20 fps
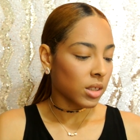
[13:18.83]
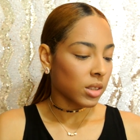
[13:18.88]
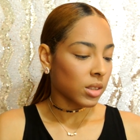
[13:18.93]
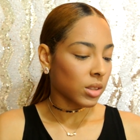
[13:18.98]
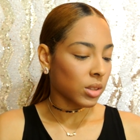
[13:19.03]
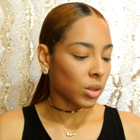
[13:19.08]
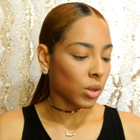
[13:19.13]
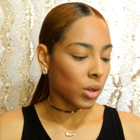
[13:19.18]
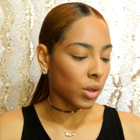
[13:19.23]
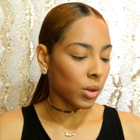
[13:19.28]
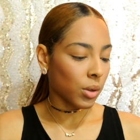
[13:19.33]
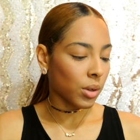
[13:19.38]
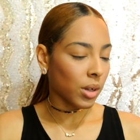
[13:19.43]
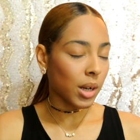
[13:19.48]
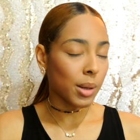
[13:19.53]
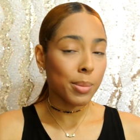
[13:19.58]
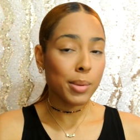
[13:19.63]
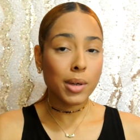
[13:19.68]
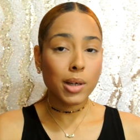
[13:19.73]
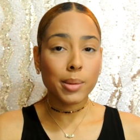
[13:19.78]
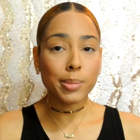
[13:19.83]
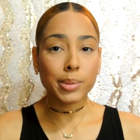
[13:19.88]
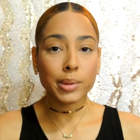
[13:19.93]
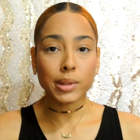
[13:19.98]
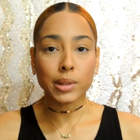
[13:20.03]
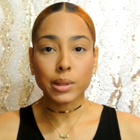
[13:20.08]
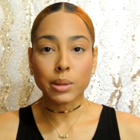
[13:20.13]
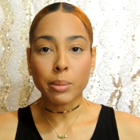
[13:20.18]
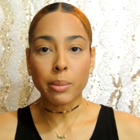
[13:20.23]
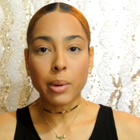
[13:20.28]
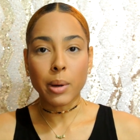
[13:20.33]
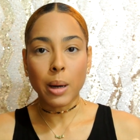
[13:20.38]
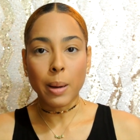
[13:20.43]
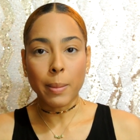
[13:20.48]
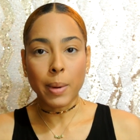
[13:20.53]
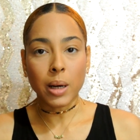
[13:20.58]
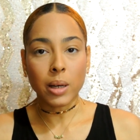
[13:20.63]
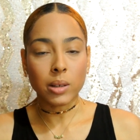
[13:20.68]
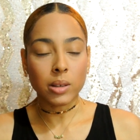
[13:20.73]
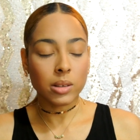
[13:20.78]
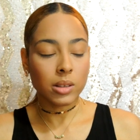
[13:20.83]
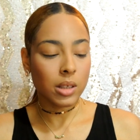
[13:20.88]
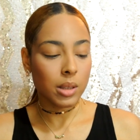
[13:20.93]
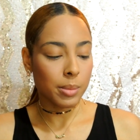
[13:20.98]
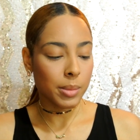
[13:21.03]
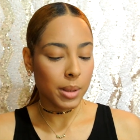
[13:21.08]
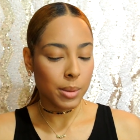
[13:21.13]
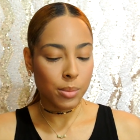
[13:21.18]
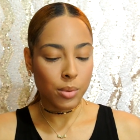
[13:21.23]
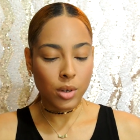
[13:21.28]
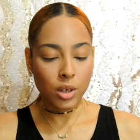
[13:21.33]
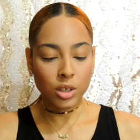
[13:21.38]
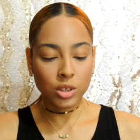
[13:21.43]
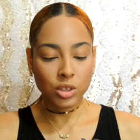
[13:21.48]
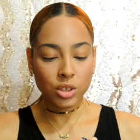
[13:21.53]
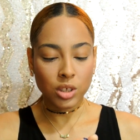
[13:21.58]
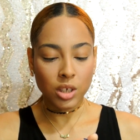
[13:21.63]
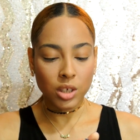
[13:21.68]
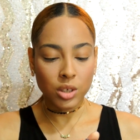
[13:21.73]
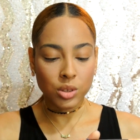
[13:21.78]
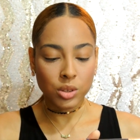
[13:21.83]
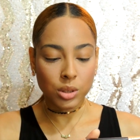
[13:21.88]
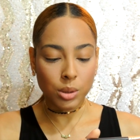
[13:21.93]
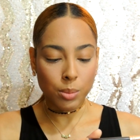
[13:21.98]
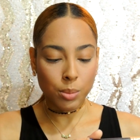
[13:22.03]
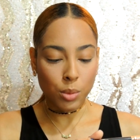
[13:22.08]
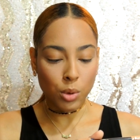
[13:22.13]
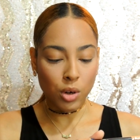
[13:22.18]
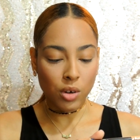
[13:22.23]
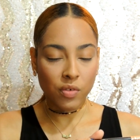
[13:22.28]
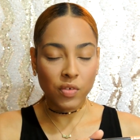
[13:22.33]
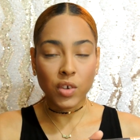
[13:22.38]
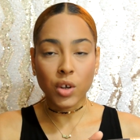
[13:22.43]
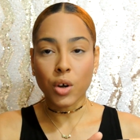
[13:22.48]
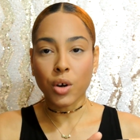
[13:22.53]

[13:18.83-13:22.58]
So I pick up a good amount on my brush, and I use a Morphe